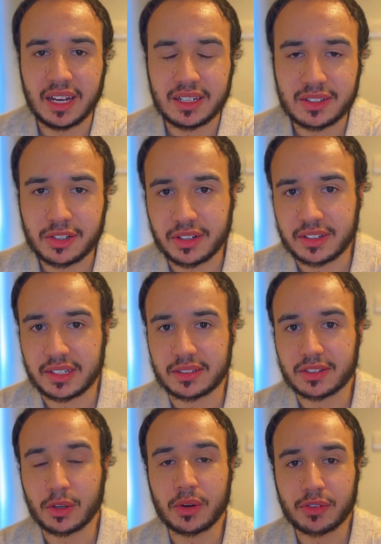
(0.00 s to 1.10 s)
Turkey.
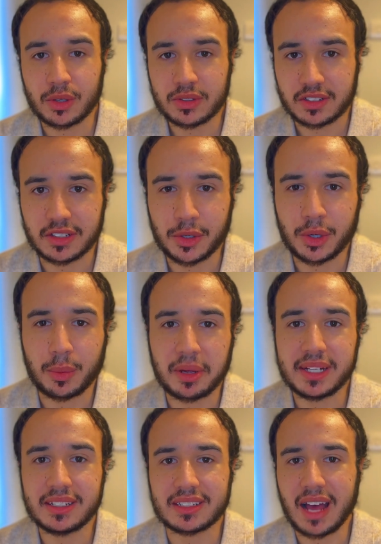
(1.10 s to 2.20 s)
So of course the
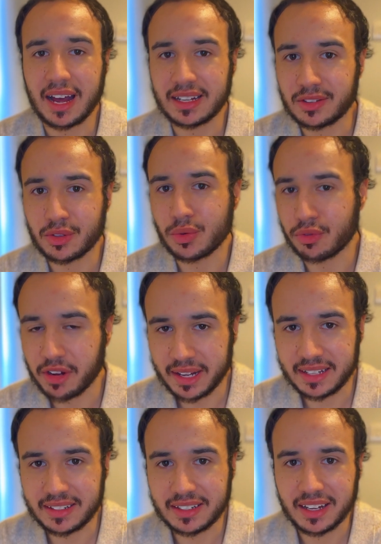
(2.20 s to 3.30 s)
Europeans had to
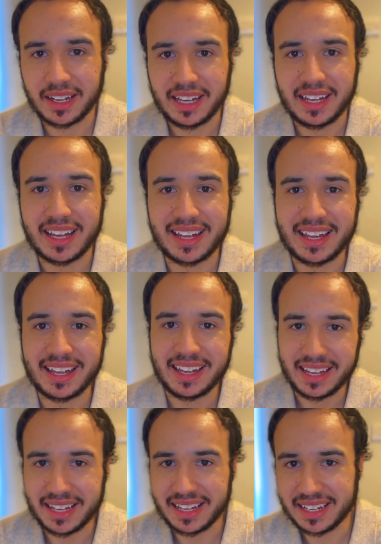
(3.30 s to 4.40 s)
find
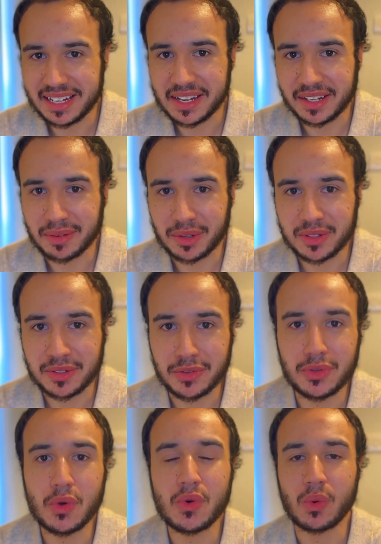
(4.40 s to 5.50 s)
a
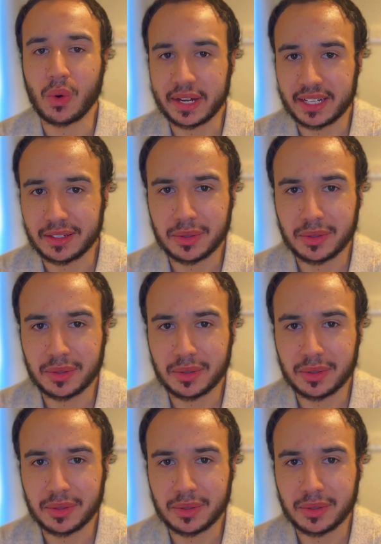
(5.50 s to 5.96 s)
new way.